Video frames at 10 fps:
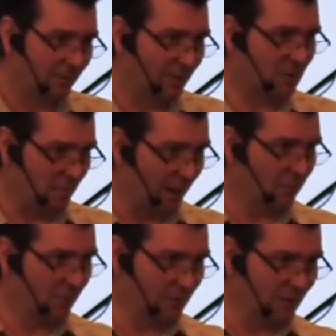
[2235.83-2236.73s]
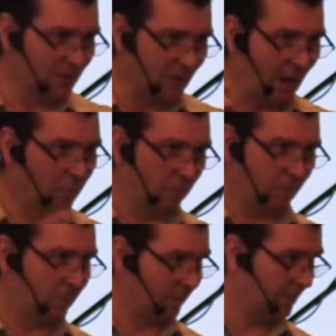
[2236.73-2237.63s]
this man was an
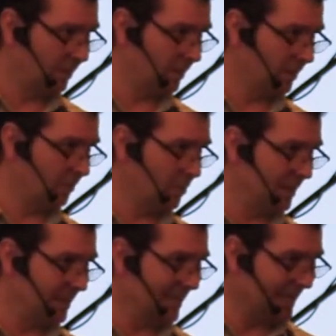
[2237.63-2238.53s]
example of what